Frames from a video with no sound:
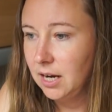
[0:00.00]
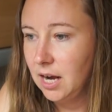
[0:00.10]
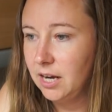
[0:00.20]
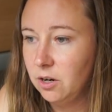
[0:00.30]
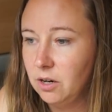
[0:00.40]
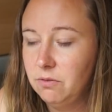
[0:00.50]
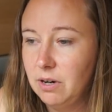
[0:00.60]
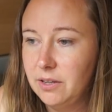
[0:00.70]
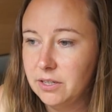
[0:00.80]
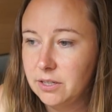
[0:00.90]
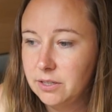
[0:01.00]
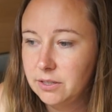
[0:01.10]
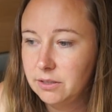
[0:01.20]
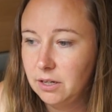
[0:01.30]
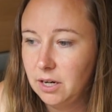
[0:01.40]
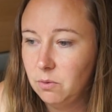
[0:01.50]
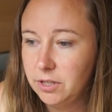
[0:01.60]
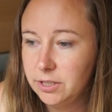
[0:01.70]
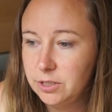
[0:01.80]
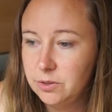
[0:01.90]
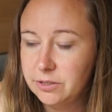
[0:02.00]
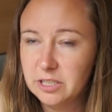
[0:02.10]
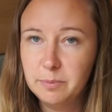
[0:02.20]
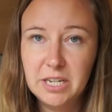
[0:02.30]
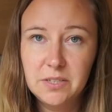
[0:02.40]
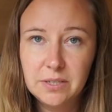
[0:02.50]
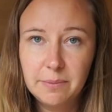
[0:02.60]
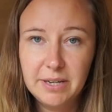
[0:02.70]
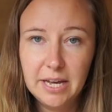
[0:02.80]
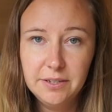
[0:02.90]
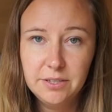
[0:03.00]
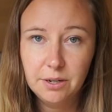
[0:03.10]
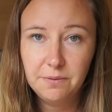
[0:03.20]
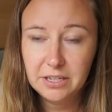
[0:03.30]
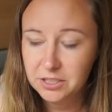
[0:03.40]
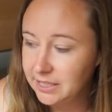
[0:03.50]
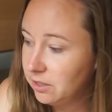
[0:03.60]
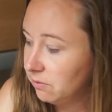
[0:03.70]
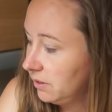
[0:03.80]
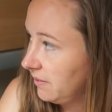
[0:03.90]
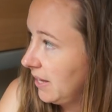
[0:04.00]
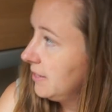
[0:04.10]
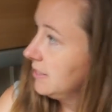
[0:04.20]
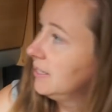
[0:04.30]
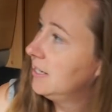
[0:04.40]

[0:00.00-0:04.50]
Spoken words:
I wanted to use the space for something else, so I've actually got rid of that.